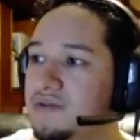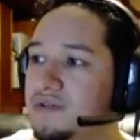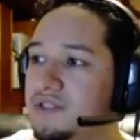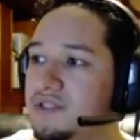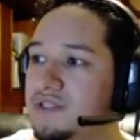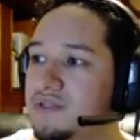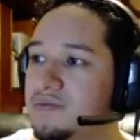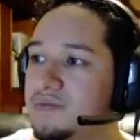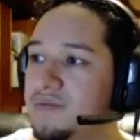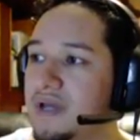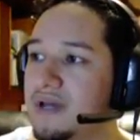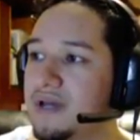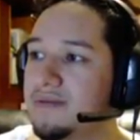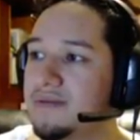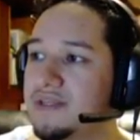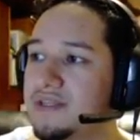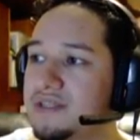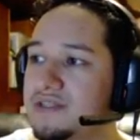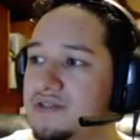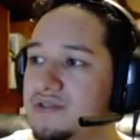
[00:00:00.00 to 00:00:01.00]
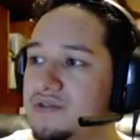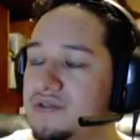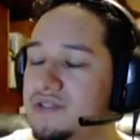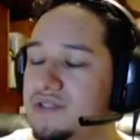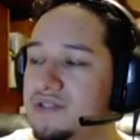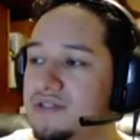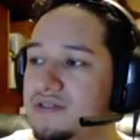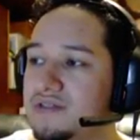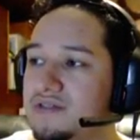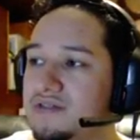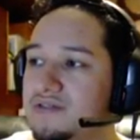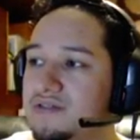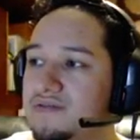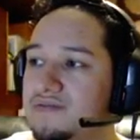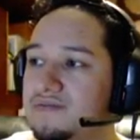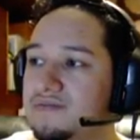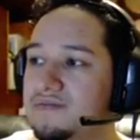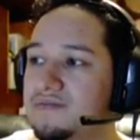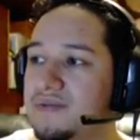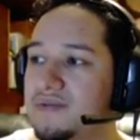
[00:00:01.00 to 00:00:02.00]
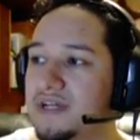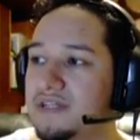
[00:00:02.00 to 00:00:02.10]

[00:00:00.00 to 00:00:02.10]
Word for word: just spam these two skills back to